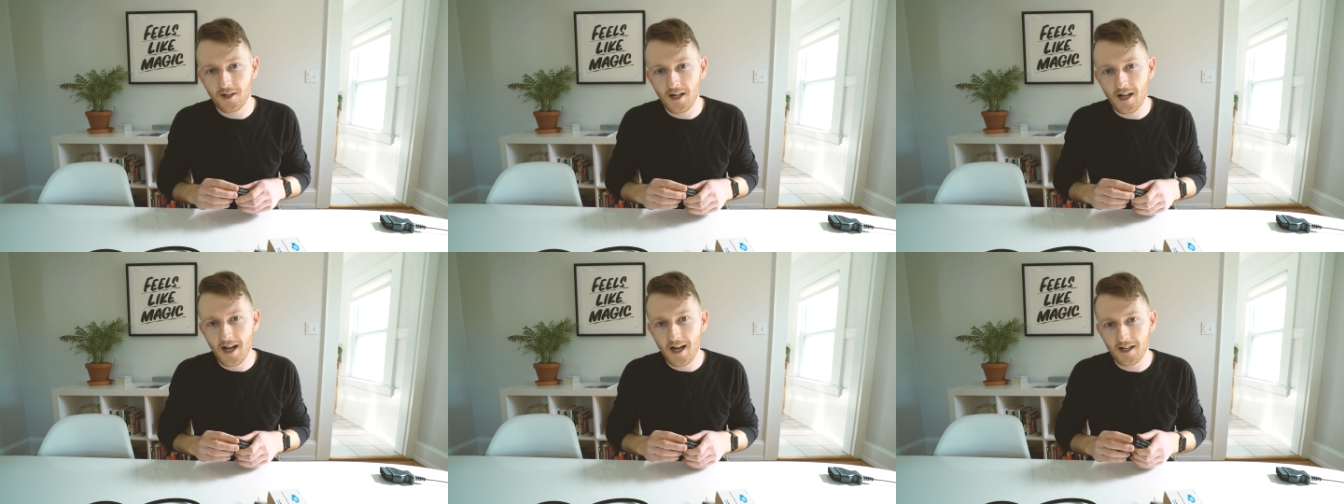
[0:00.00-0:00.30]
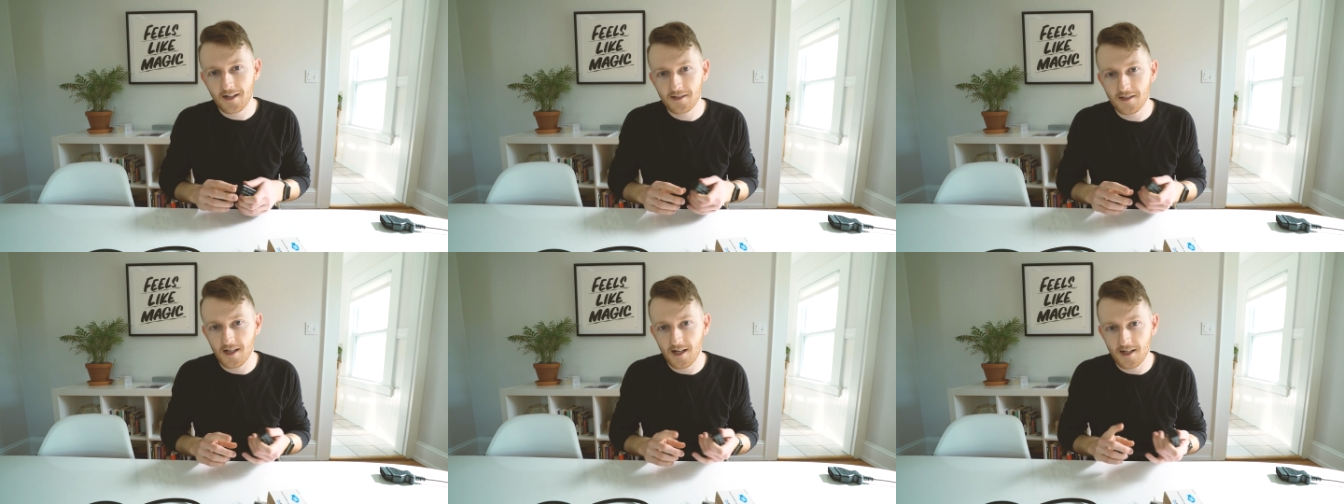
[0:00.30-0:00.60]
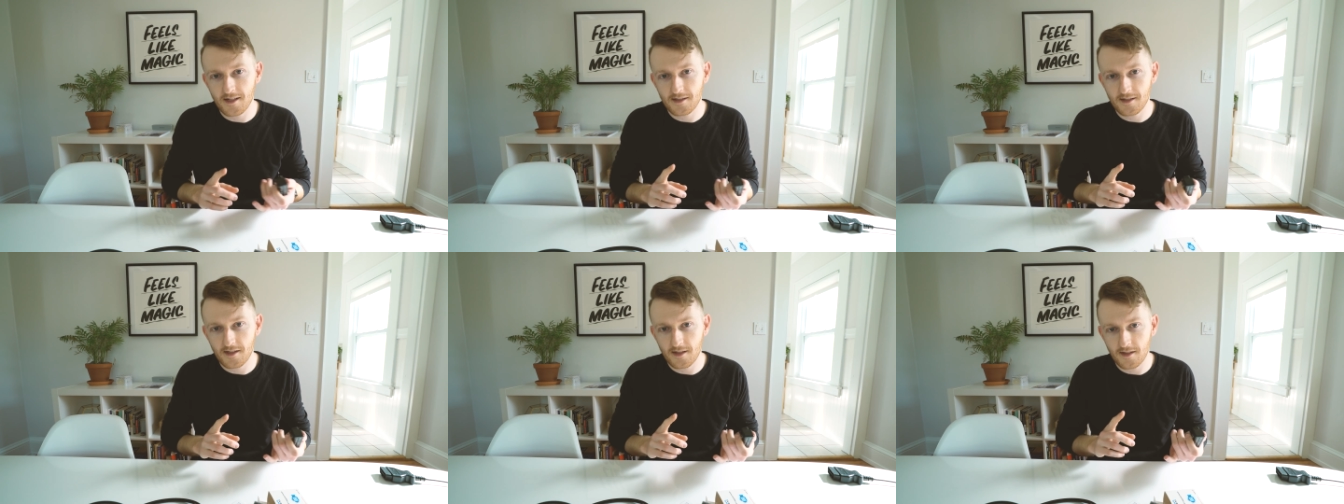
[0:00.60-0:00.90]
going to
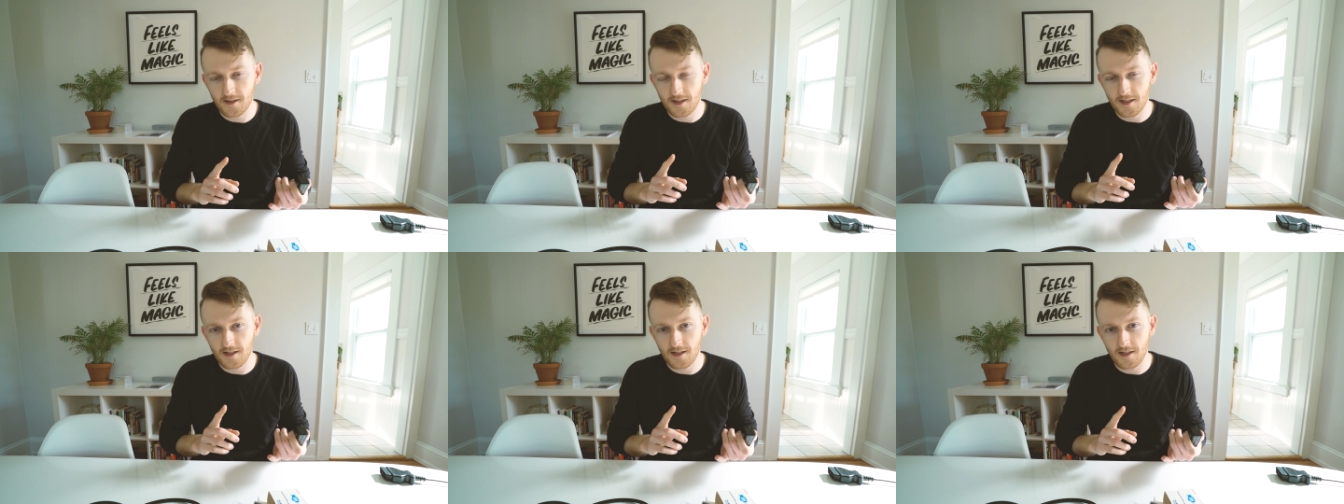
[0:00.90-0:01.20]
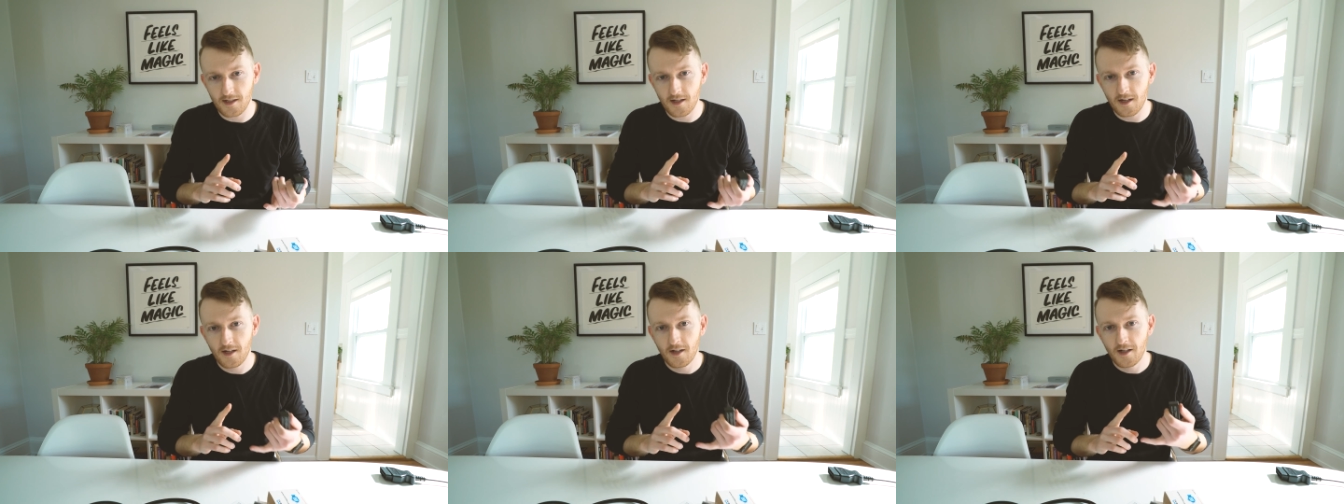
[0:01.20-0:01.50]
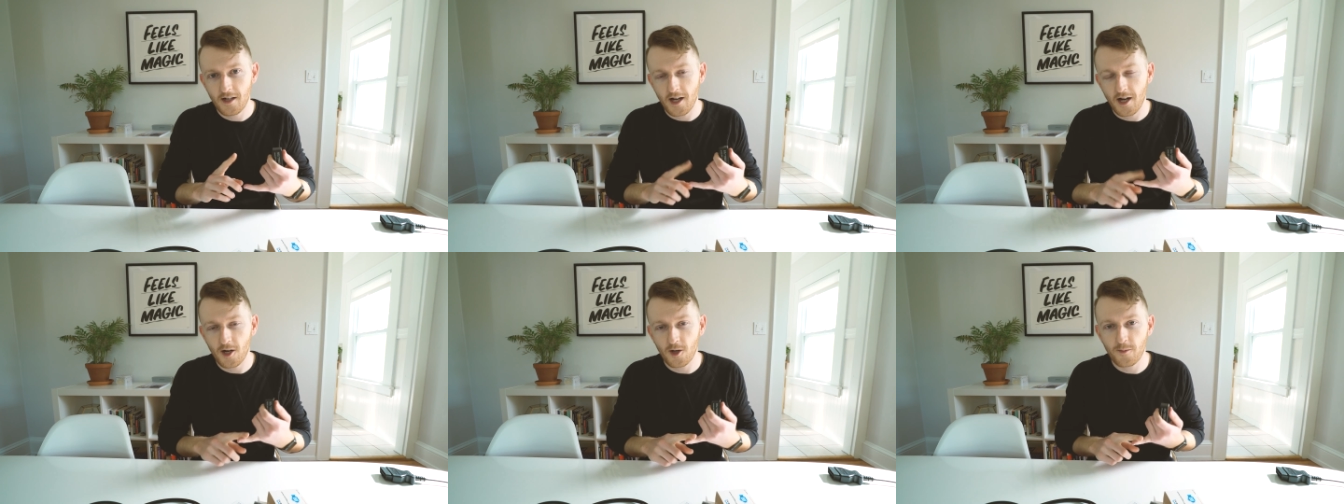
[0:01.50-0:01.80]
access the
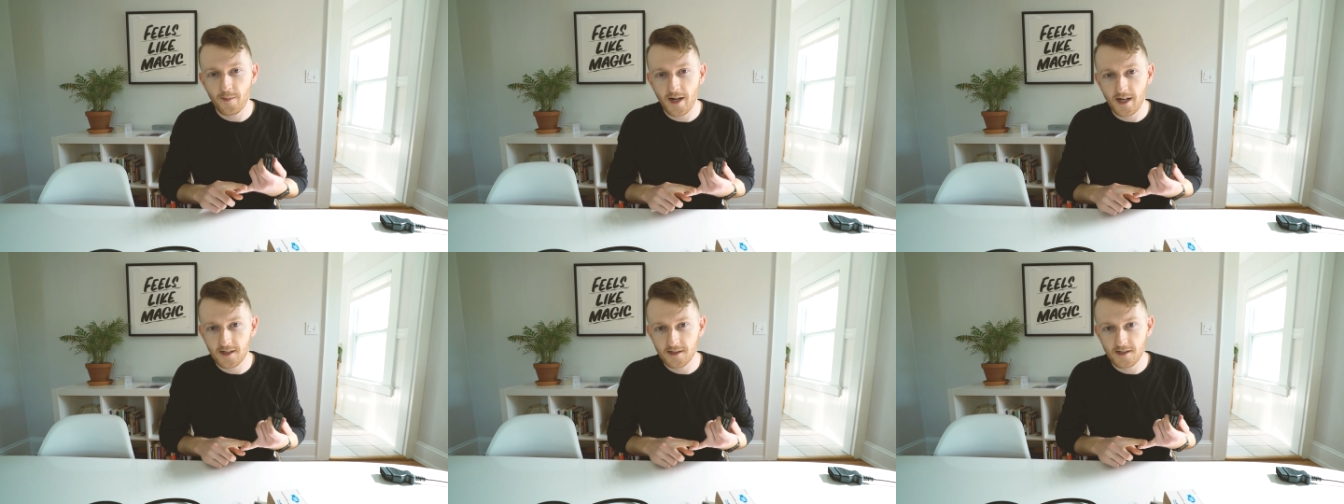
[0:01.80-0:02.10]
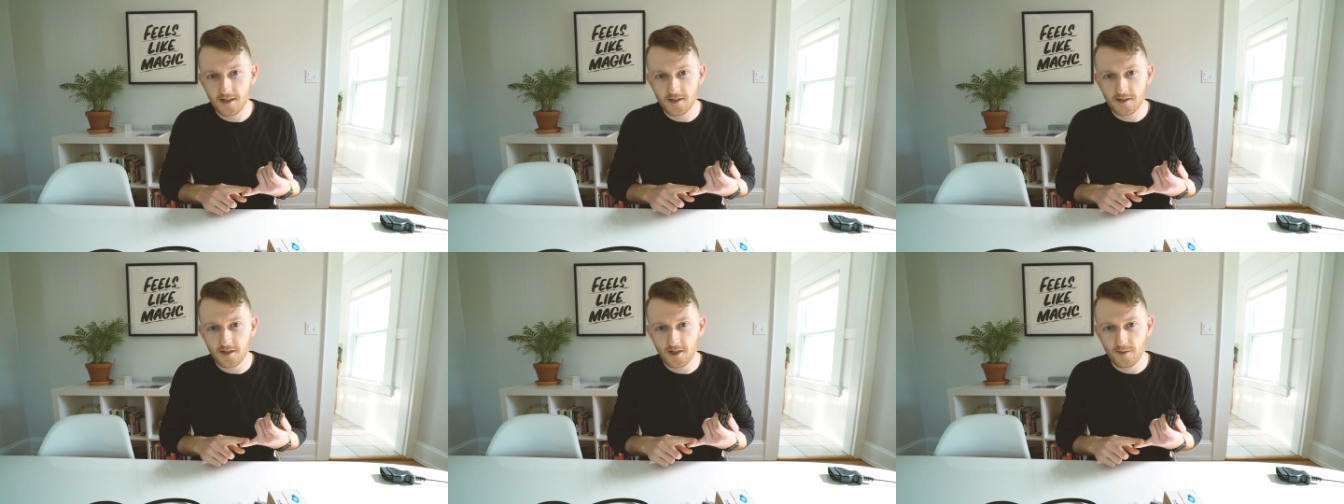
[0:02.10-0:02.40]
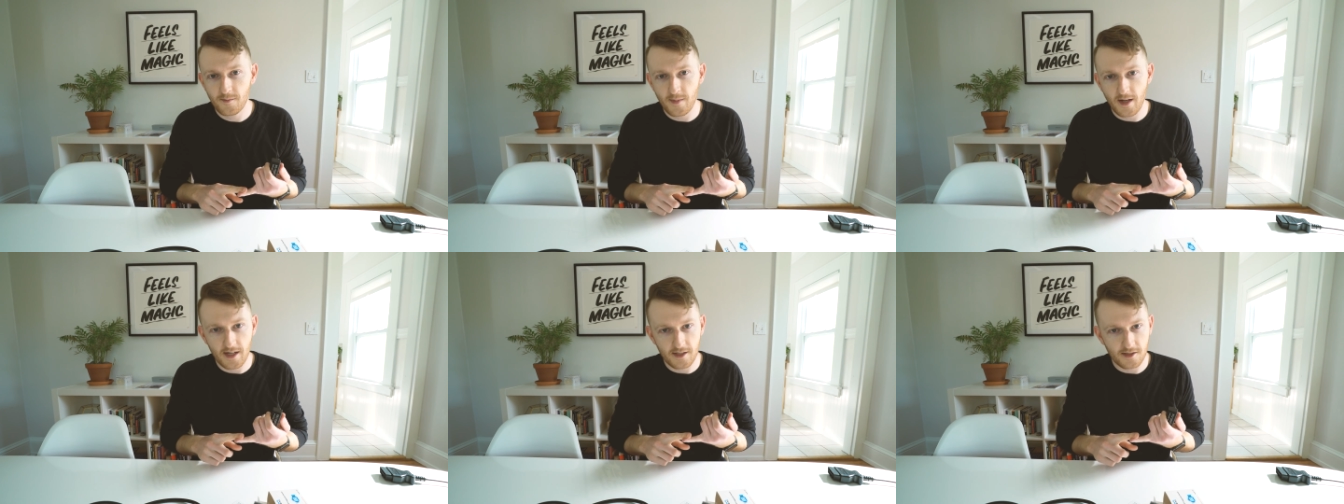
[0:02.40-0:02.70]
airbag
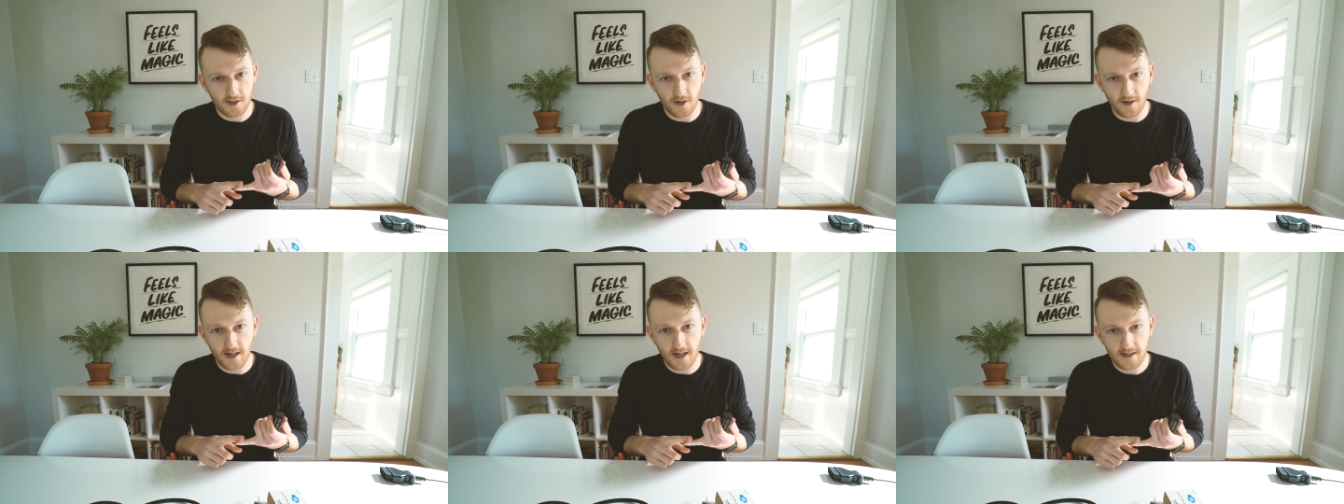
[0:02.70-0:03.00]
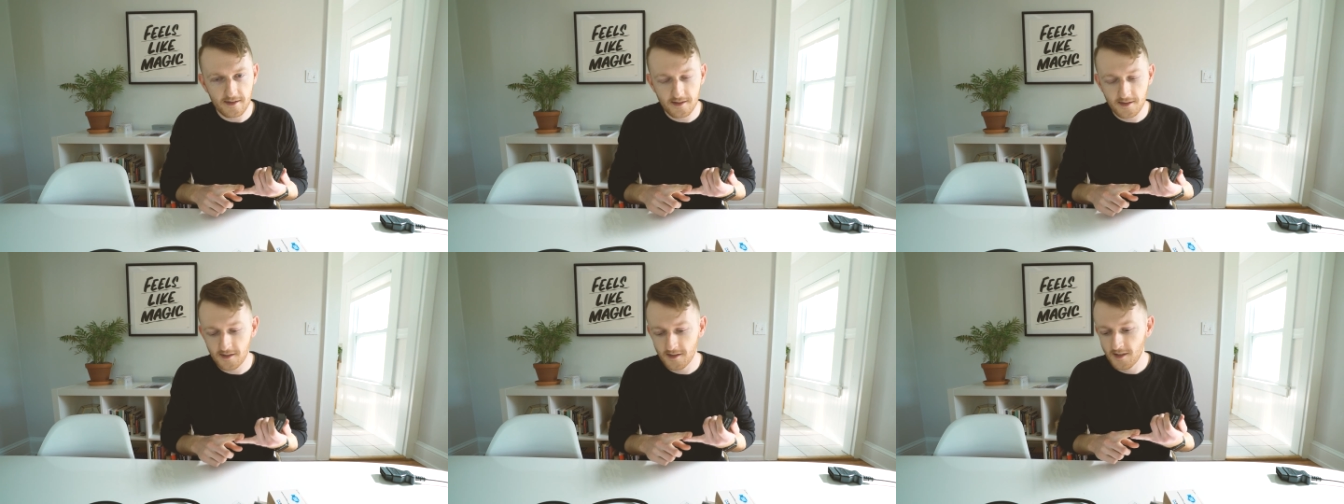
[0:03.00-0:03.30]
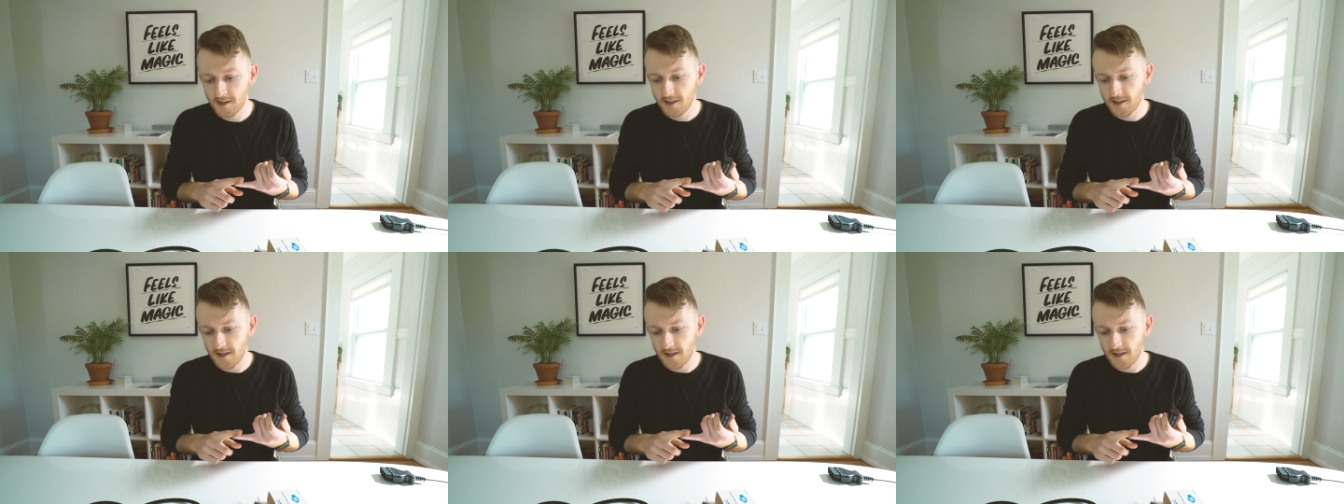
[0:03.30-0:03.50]
system, SRS,